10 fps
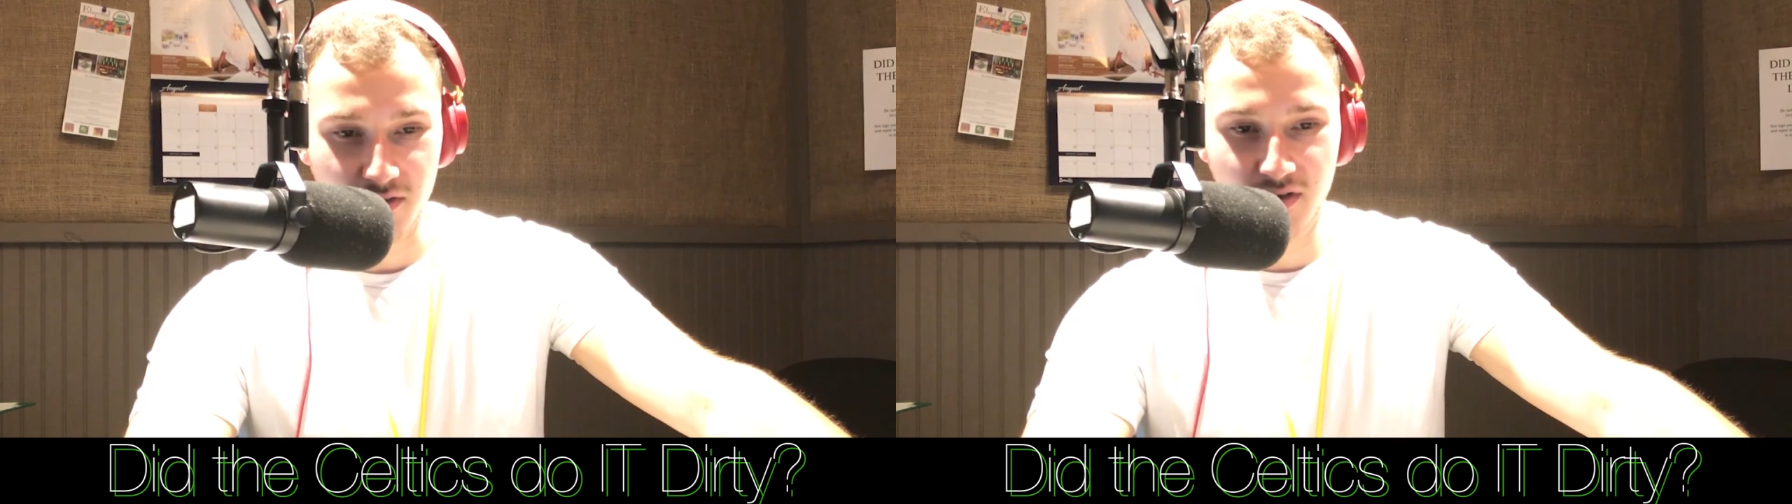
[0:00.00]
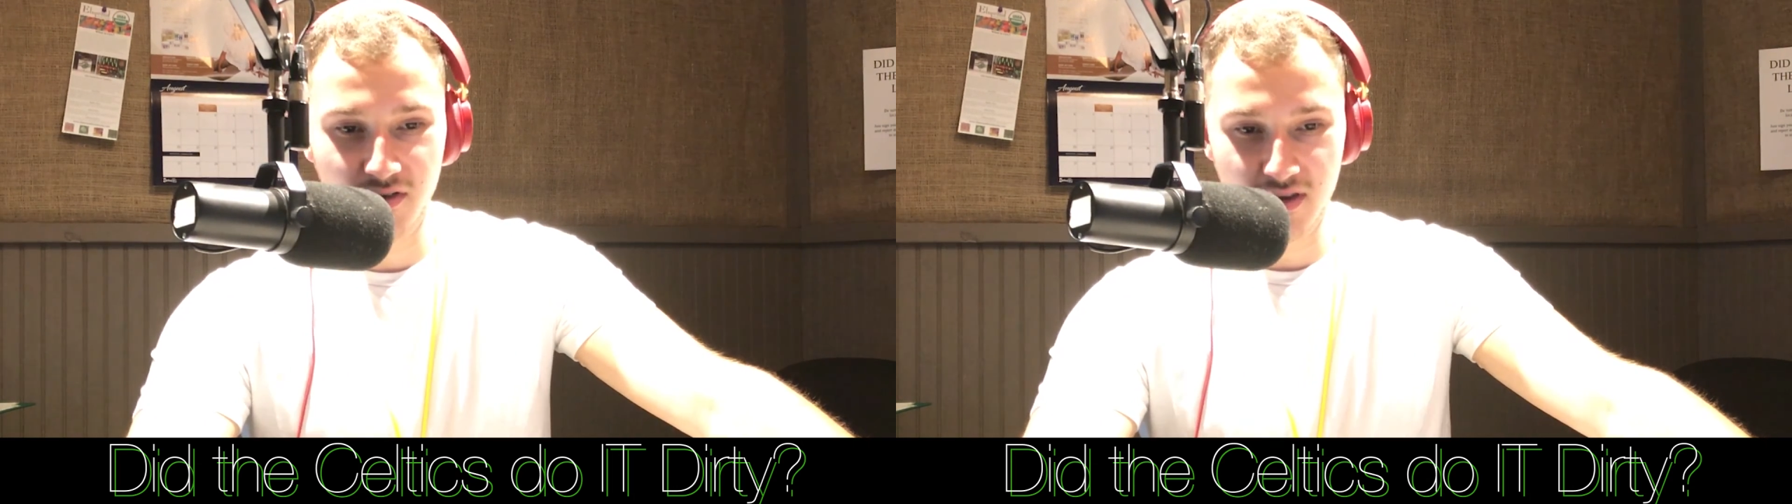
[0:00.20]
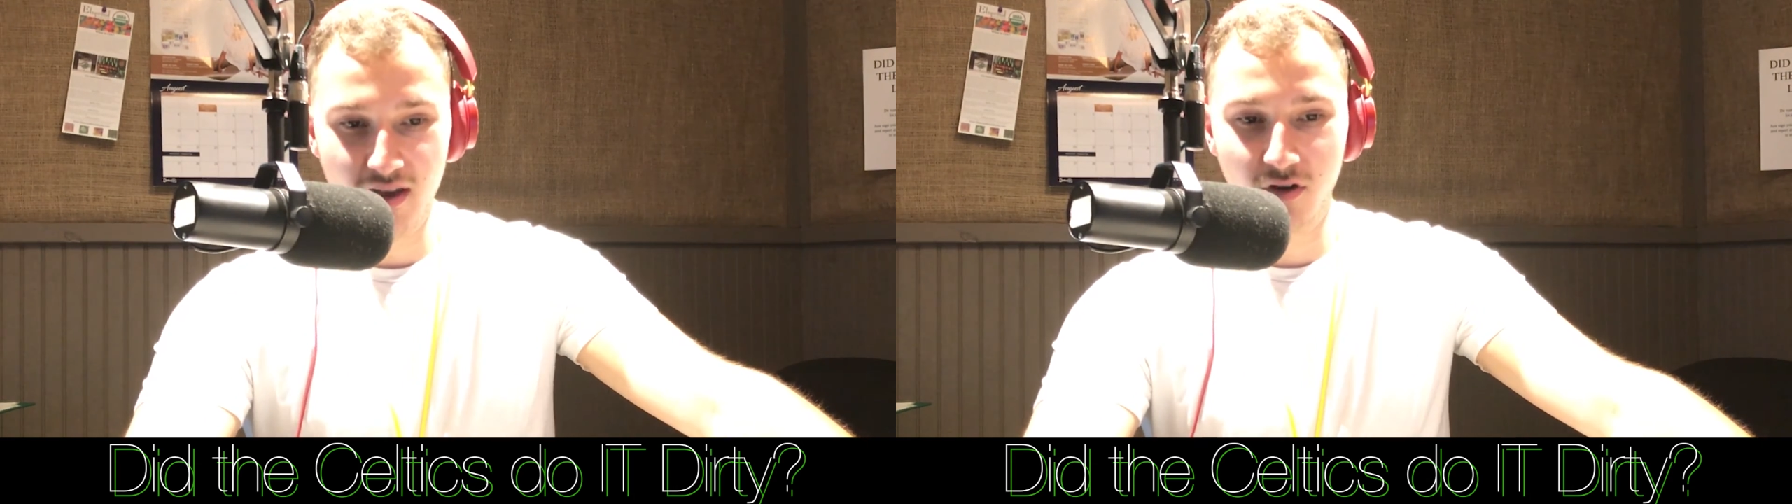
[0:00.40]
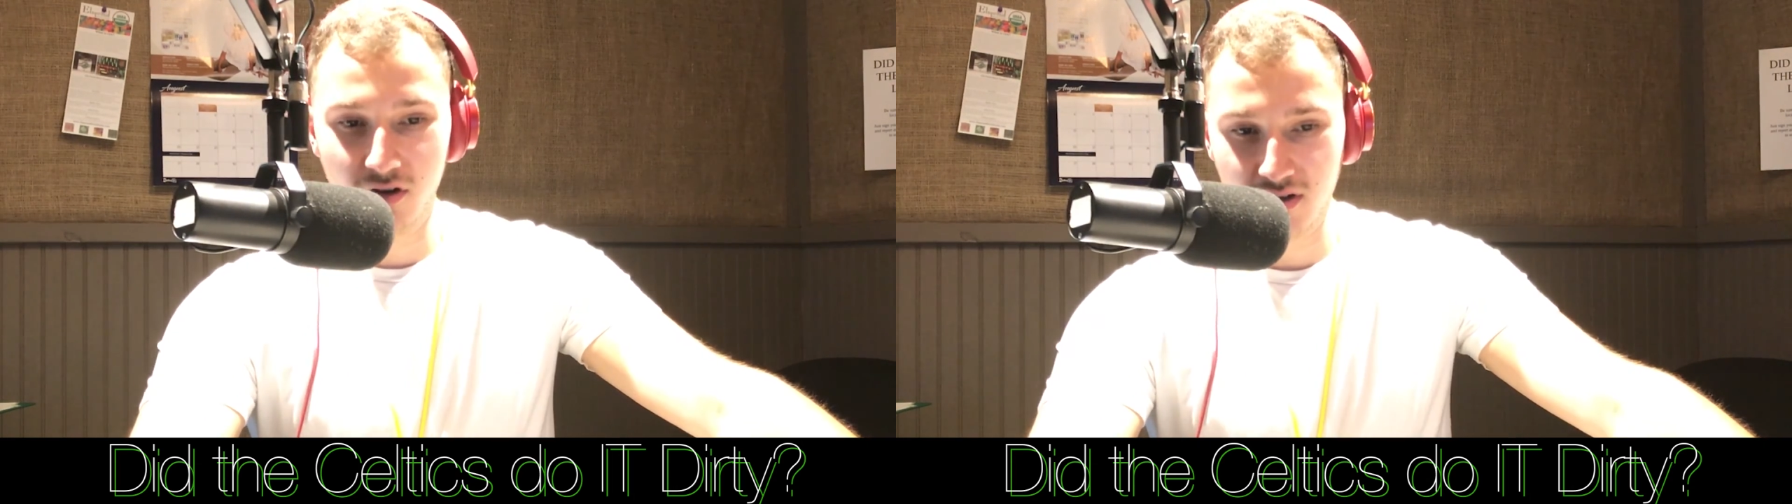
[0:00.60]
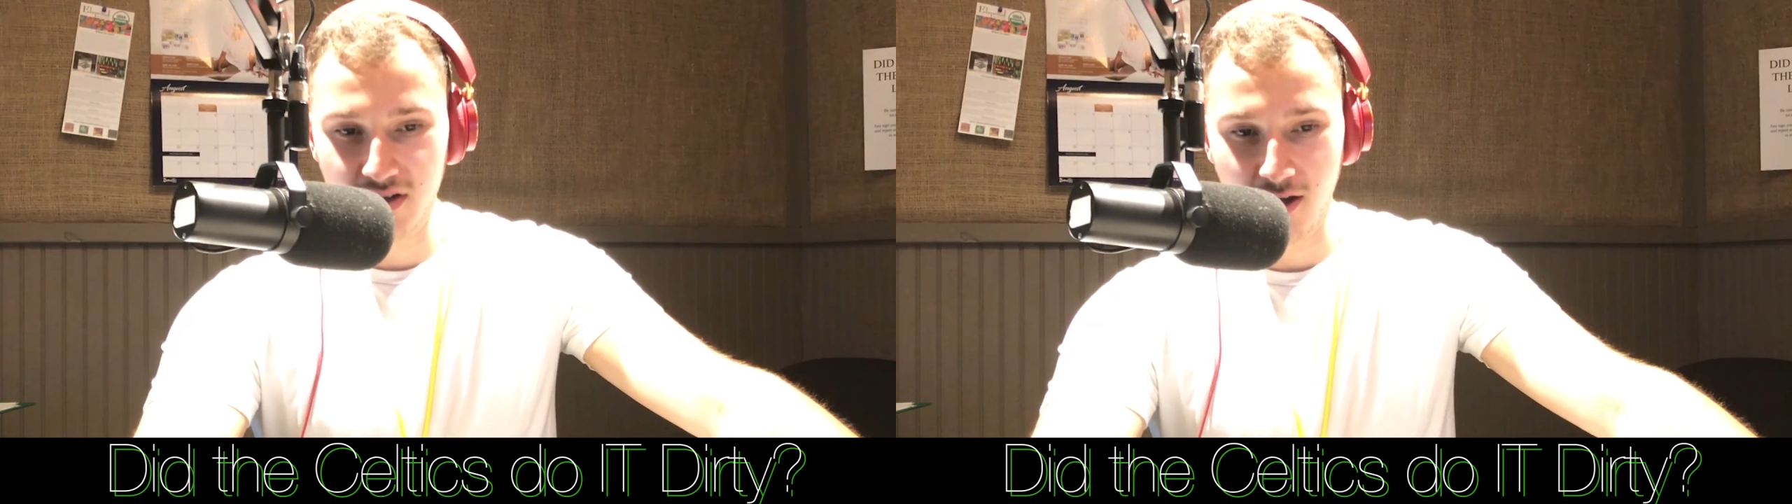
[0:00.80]
There is never a
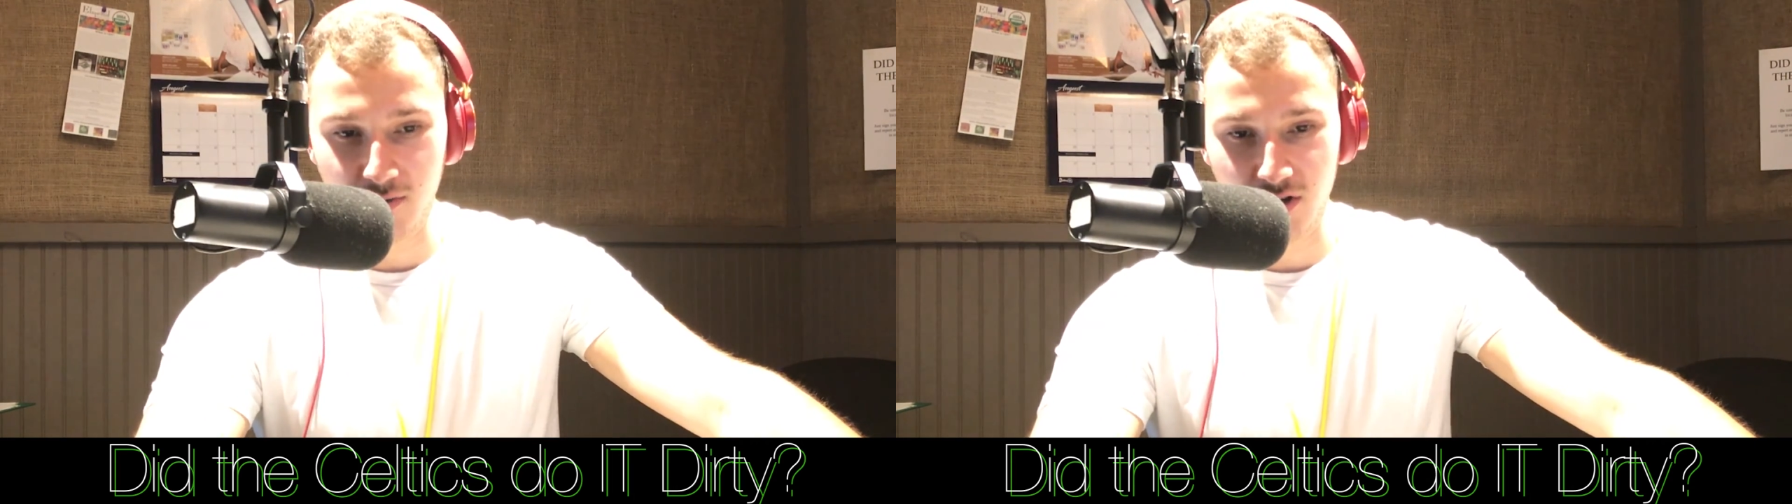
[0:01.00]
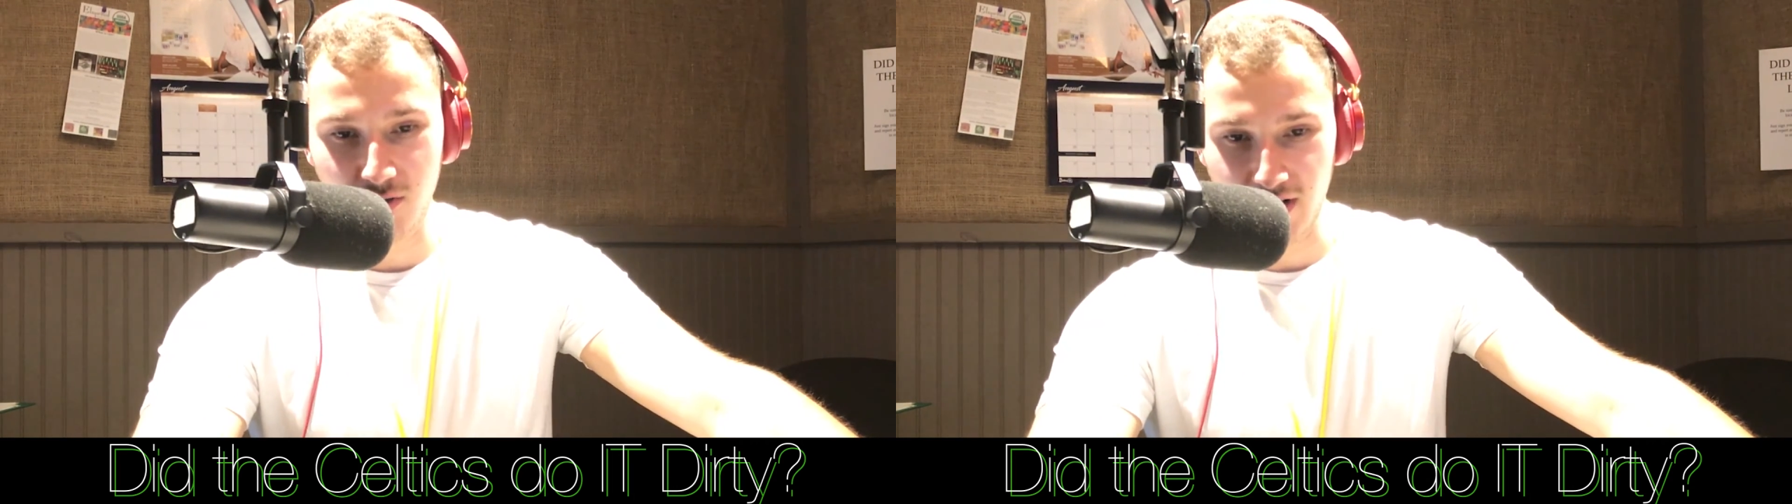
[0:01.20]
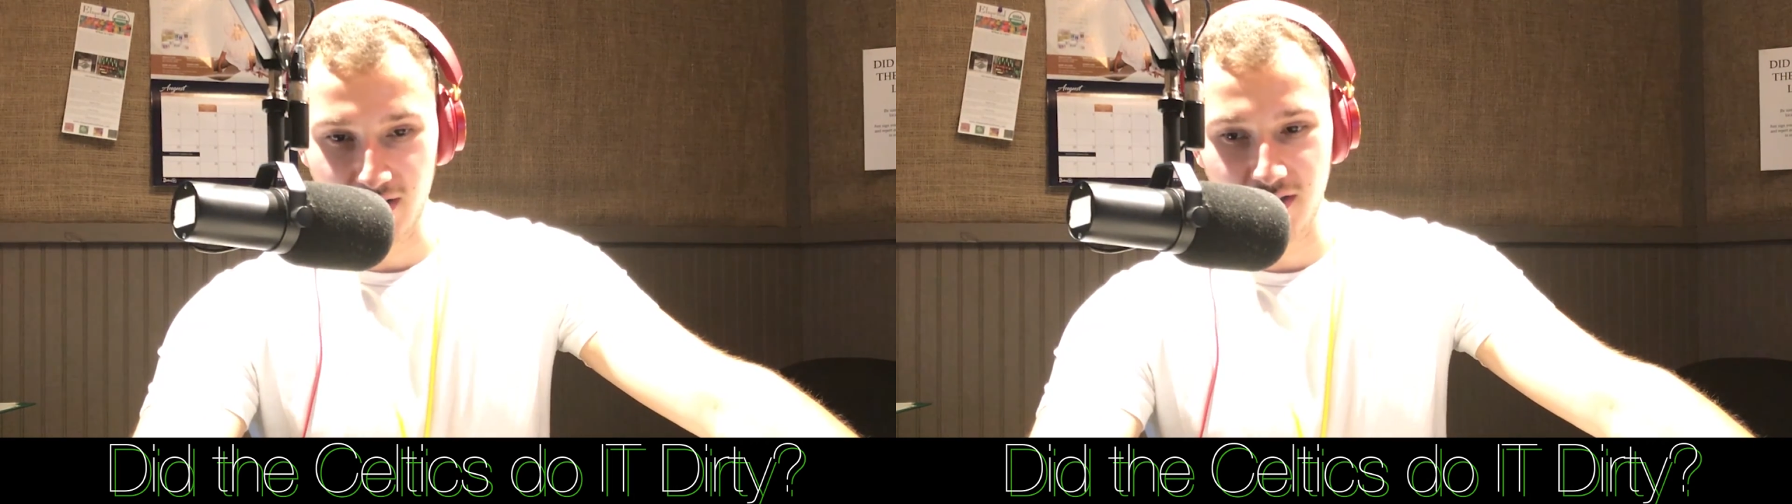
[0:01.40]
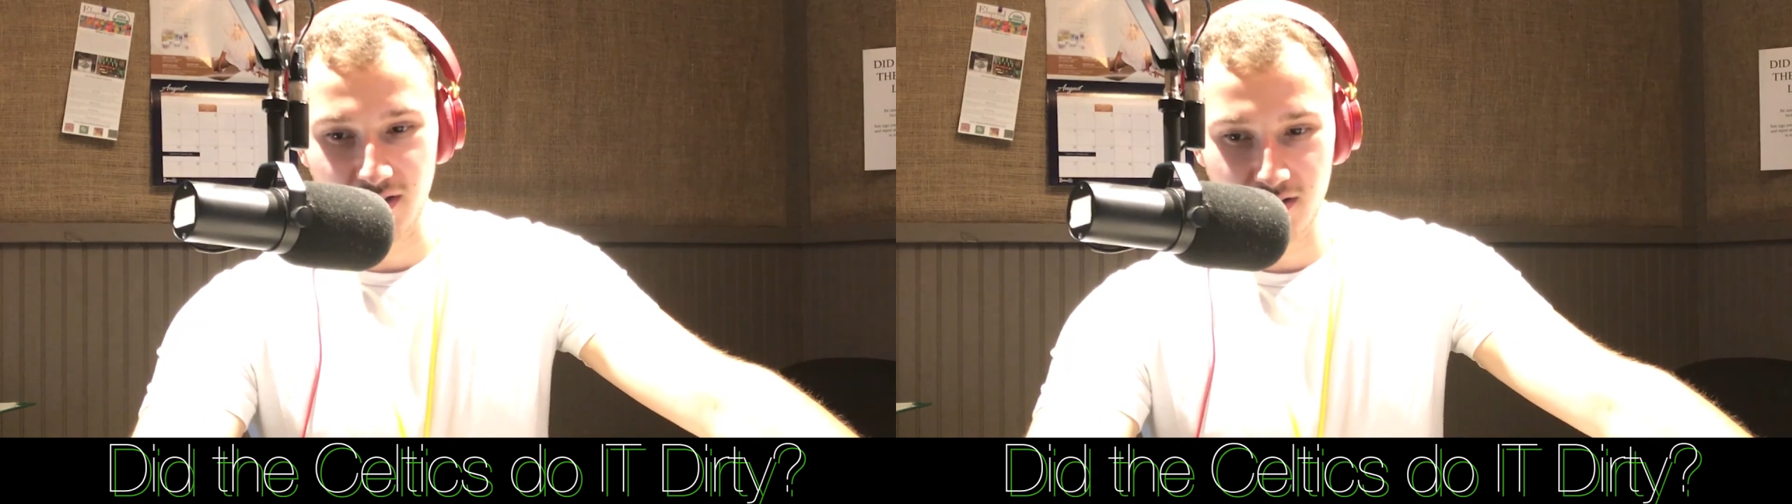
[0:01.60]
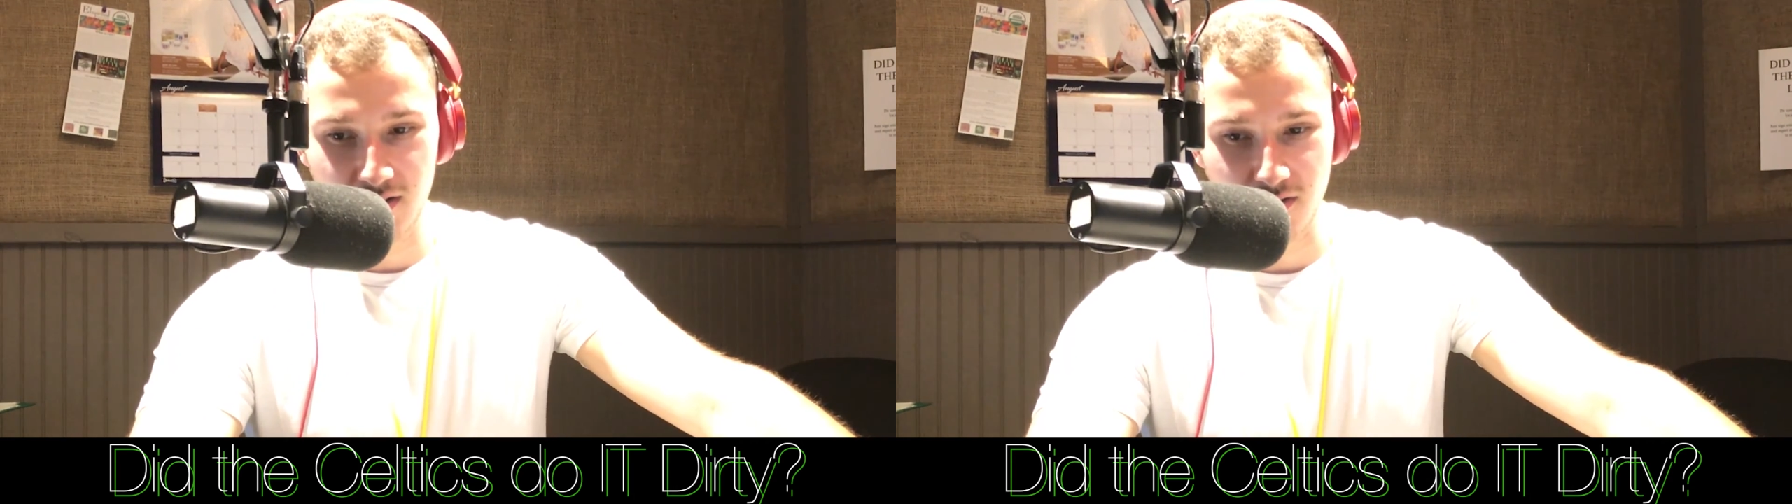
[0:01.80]
good time to do anything.